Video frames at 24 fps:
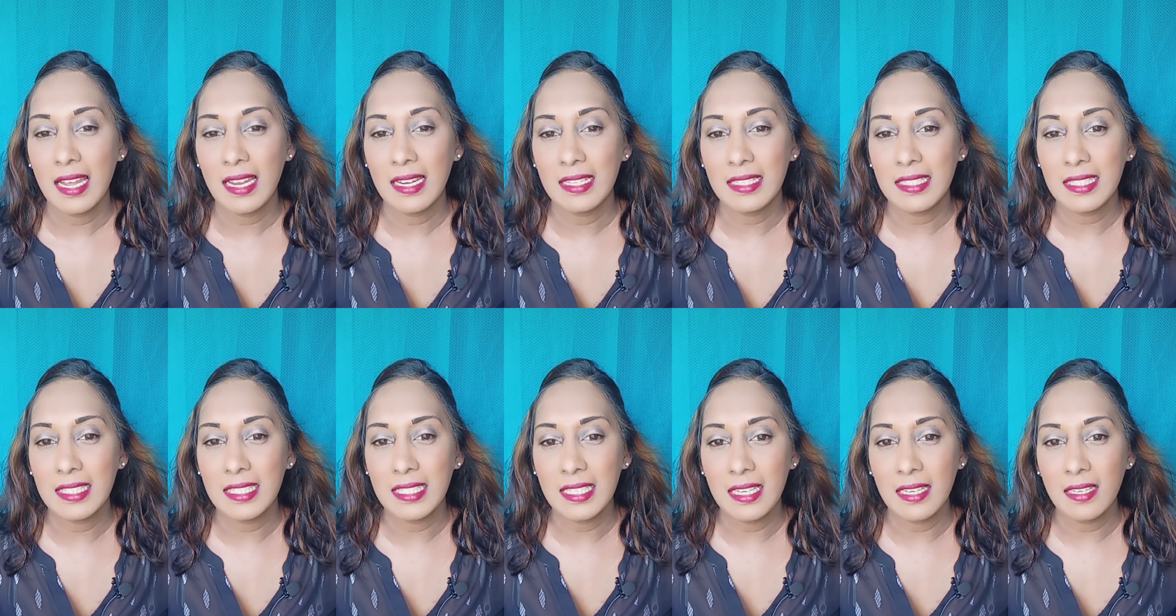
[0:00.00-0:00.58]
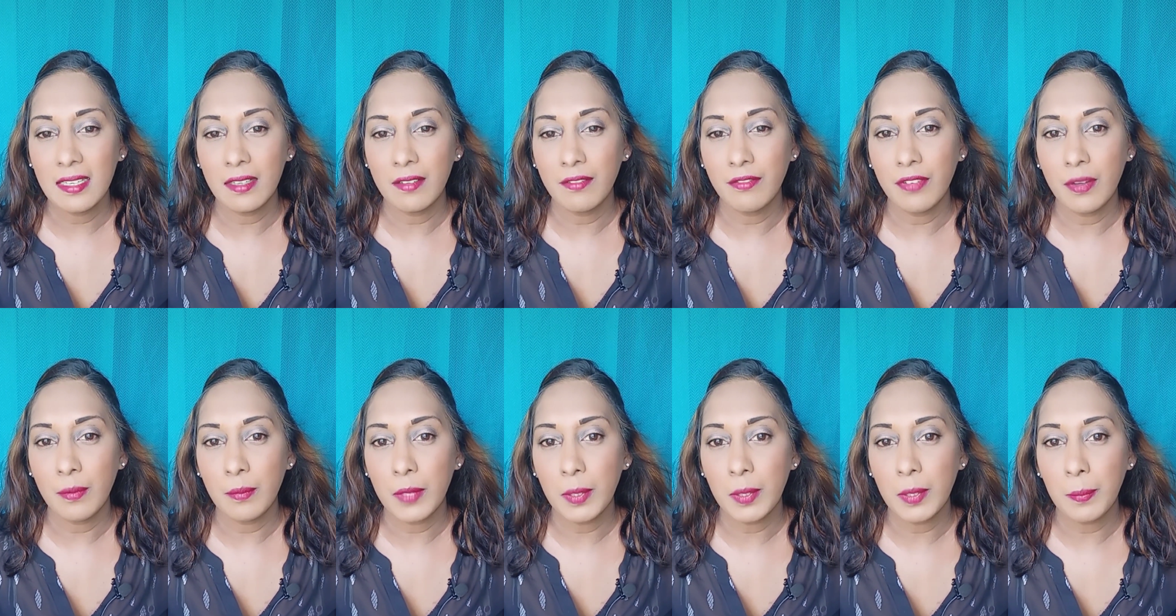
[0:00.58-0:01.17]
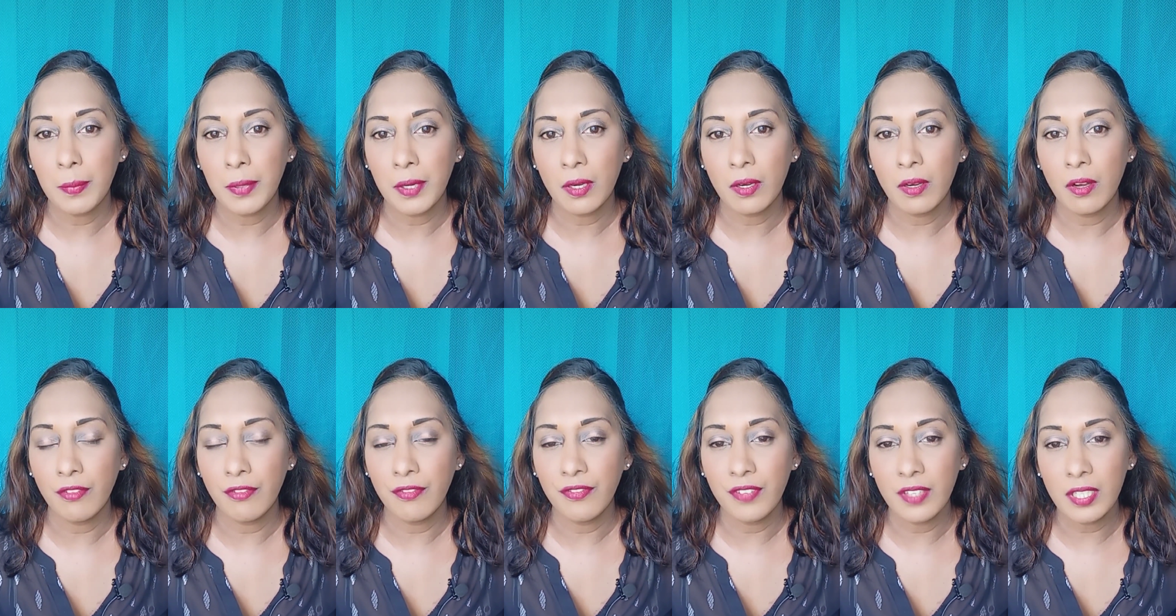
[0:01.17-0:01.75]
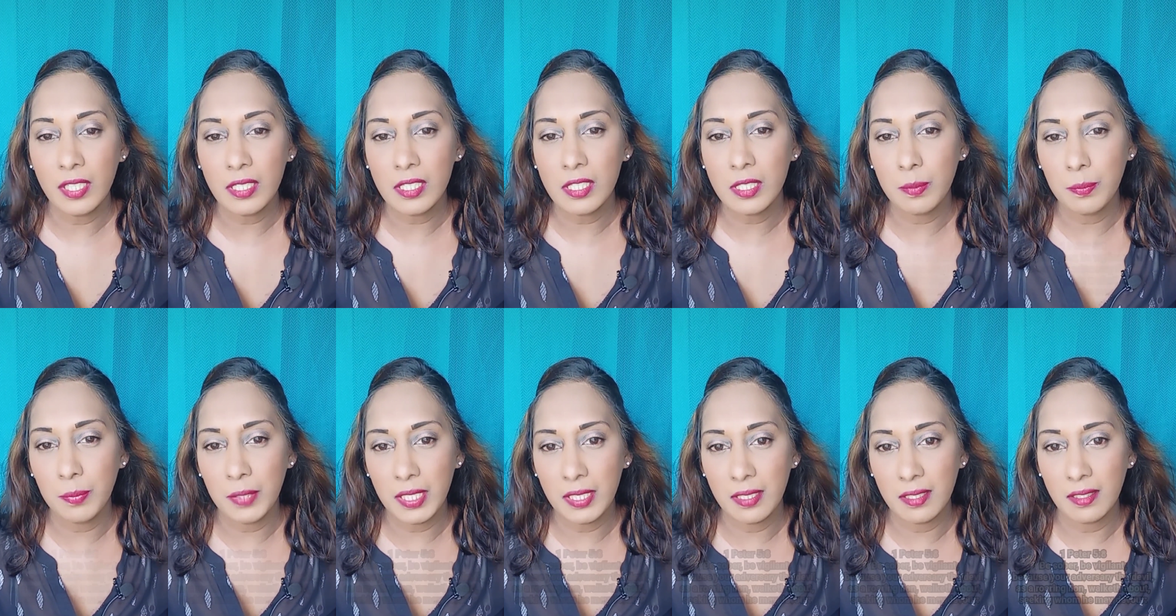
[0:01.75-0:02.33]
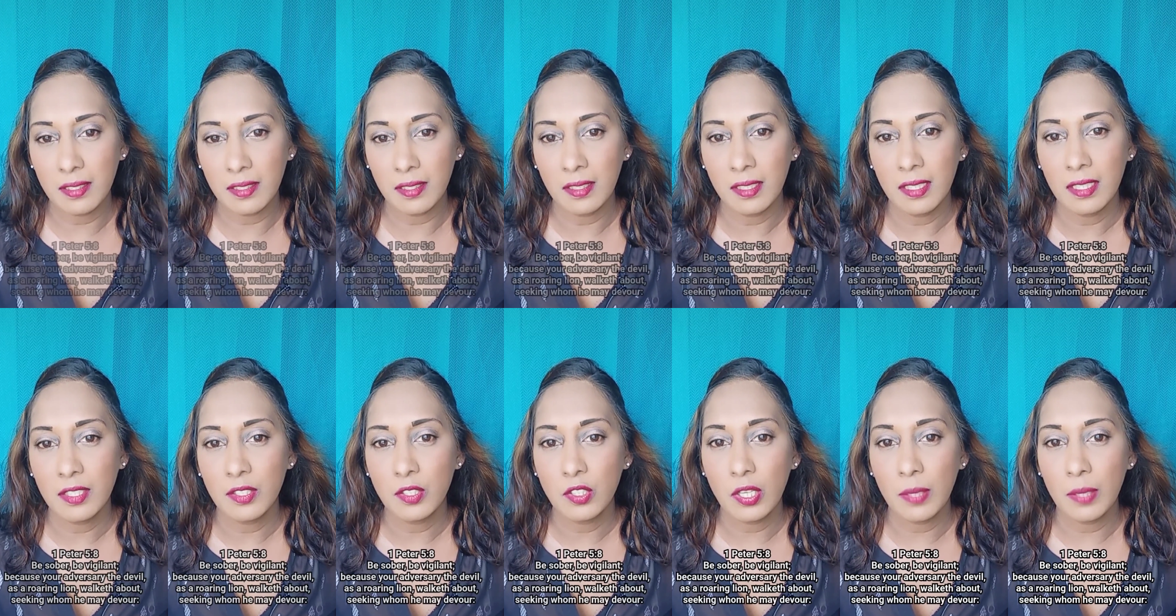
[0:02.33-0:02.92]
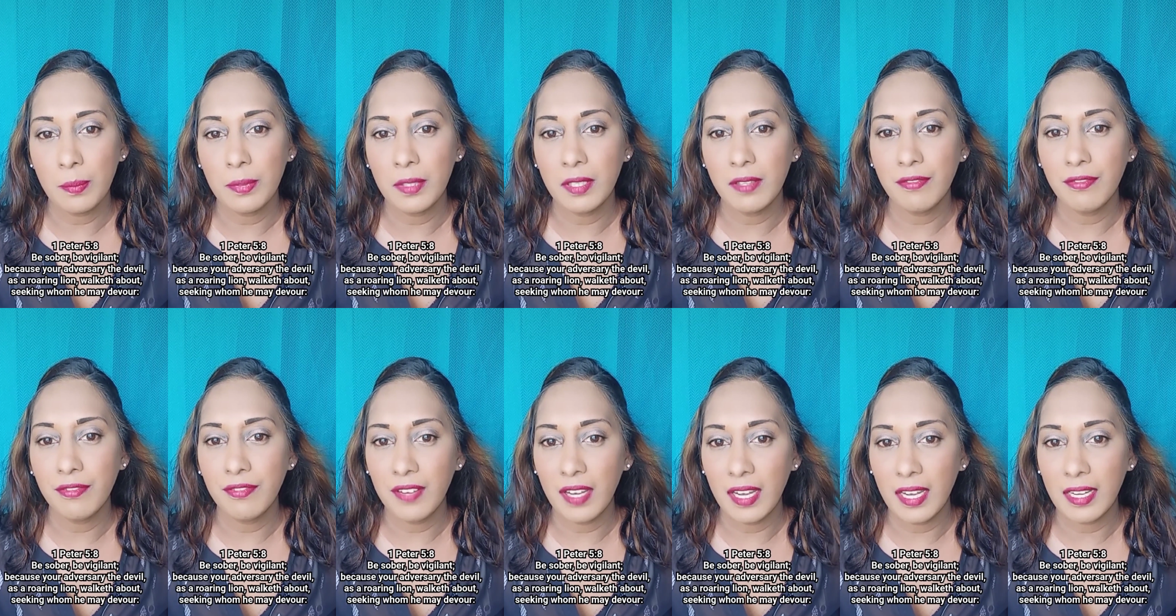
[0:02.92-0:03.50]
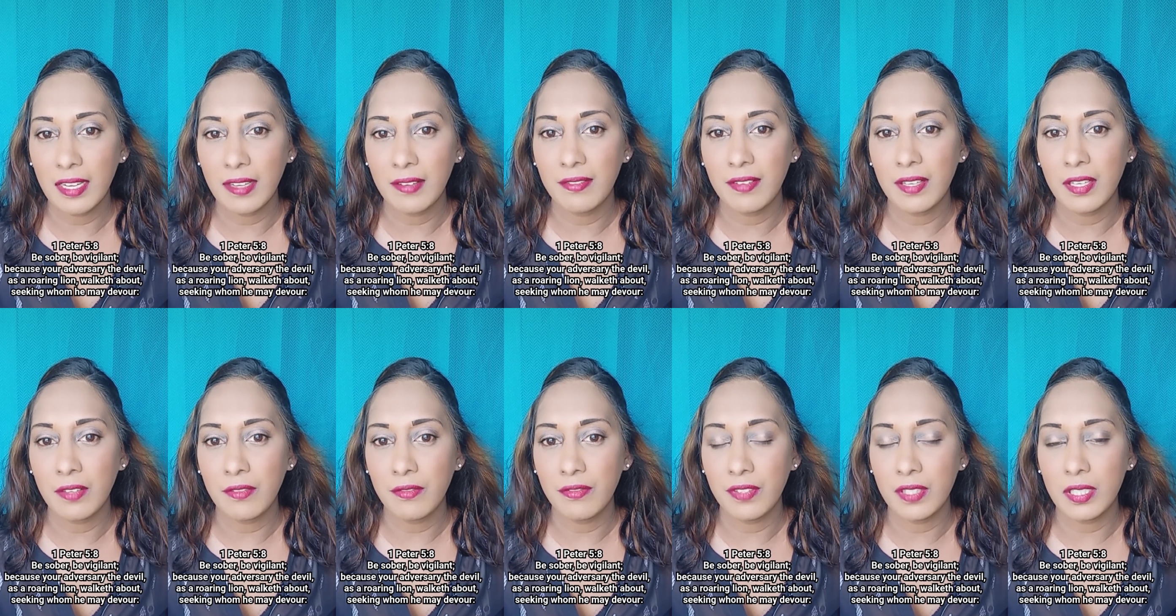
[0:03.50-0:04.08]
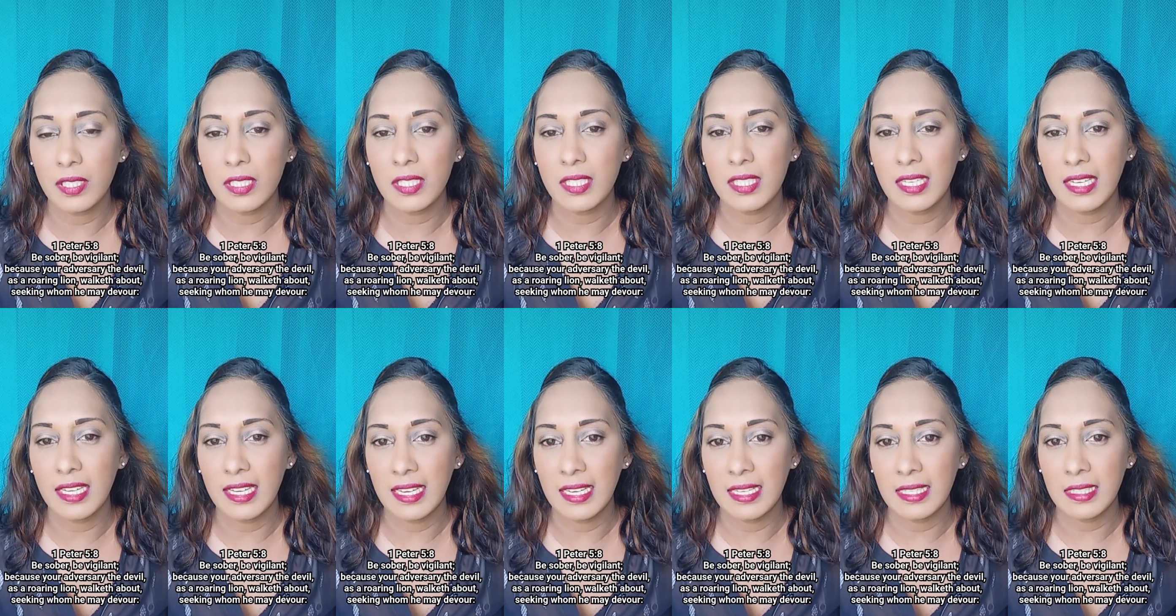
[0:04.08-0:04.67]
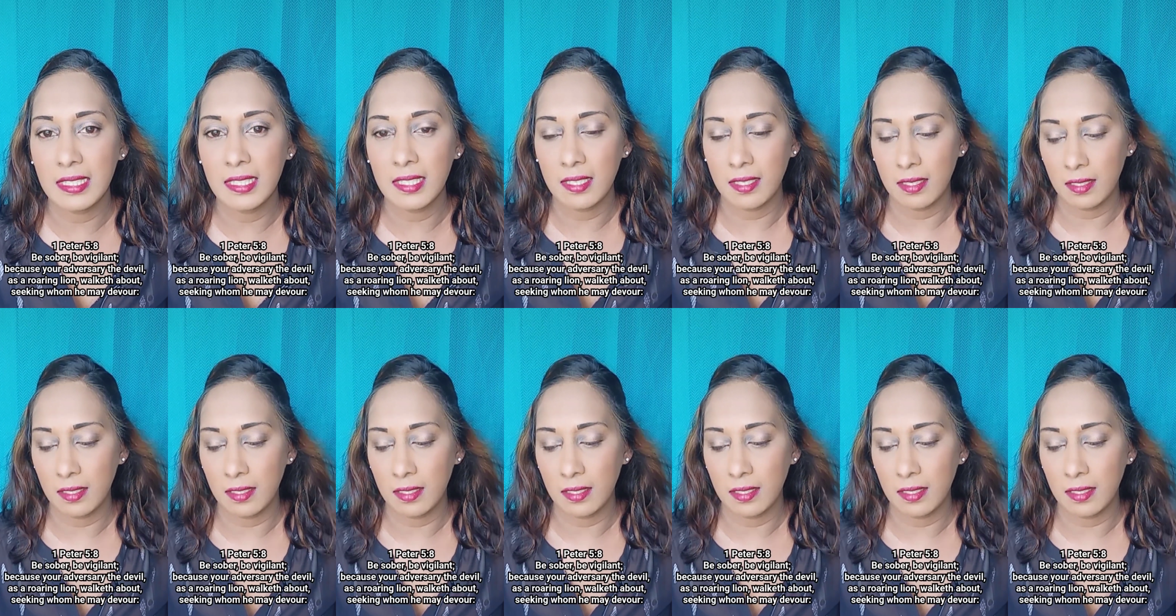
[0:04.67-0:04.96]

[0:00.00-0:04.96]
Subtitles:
and it's taken from the book of 1 Peter chapter 5 and verse 8.